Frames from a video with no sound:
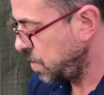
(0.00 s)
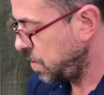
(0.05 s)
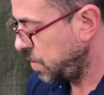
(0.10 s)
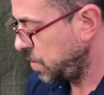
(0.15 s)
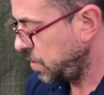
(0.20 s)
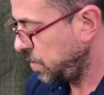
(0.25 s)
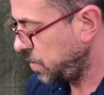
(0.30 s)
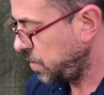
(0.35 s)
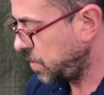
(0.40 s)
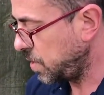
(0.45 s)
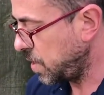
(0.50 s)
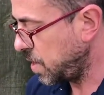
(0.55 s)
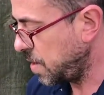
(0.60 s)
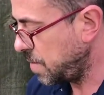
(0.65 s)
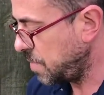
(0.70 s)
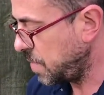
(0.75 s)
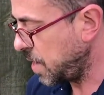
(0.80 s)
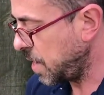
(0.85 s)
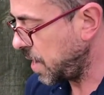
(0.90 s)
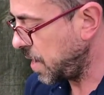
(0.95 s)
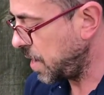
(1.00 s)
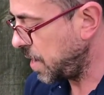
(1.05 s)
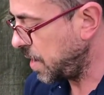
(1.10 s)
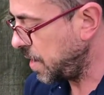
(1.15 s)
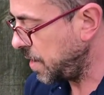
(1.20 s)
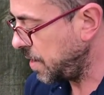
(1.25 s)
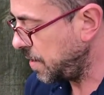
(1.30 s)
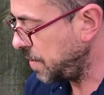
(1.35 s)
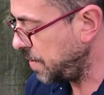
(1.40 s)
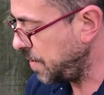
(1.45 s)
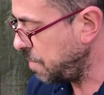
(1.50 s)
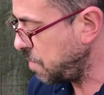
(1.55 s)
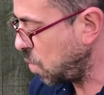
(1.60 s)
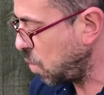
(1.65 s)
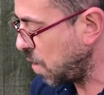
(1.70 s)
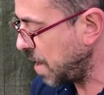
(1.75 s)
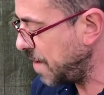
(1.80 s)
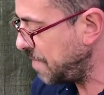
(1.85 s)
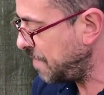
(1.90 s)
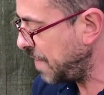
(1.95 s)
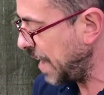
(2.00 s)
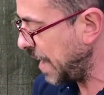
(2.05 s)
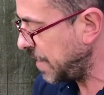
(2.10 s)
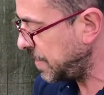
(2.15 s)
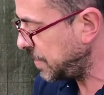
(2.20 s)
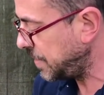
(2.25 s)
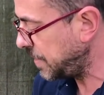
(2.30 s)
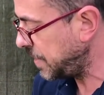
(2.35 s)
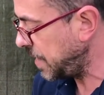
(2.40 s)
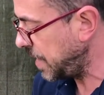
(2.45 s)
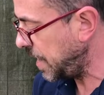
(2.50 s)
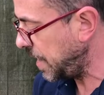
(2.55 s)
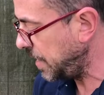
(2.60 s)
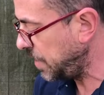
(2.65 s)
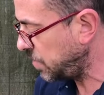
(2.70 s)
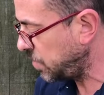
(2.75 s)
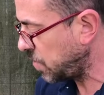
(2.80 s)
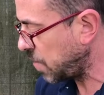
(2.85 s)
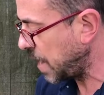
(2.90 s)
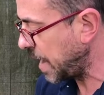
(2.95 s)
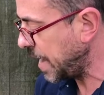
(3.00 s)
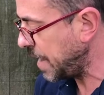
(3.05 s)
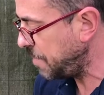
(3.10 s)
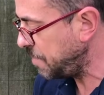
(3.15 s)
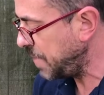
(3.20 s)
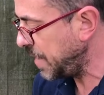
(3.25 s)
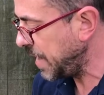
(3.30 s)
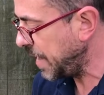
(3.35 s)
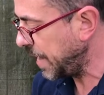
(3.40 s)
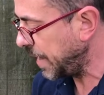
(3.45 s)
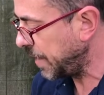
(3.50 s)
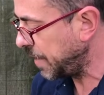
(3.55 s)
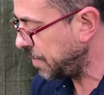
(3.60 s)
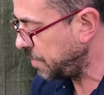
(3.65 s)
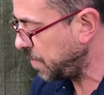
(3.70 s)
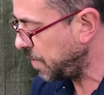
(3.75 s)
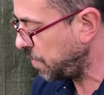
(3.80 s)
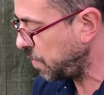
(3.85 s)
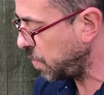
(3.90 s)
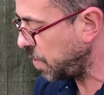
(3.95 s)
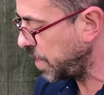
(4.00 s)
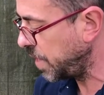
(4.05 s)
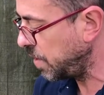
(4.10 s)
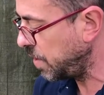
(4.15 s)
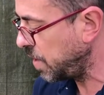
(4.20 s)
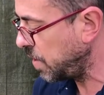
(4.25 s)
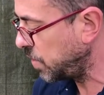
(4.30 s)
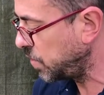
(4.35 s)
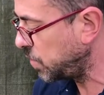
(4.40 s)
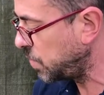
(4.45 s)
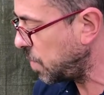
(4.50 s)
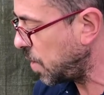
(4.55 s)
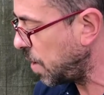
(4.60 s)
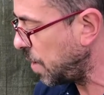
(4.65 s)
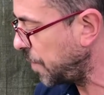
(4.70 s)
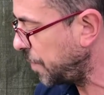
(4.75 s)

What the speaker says: some more advanced things. Try it big before you go small.